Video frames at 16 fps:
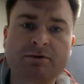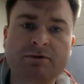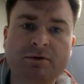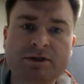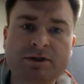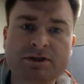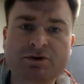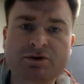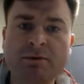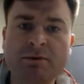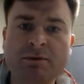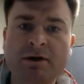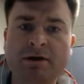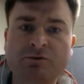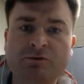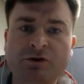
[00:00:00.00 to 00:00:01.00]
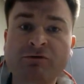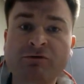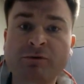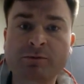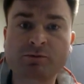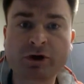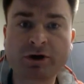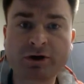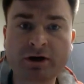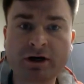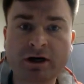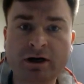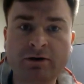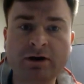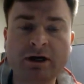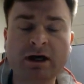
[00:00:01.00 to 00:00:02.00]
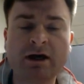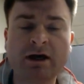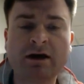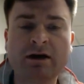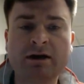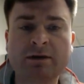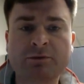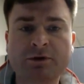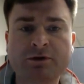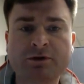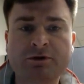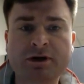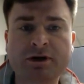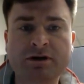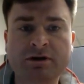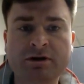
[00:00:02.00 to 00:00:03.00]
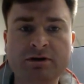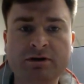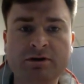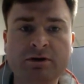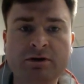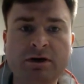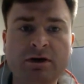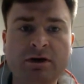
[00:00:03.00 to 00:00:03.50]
which is Treatment Improvement Protocol number 32,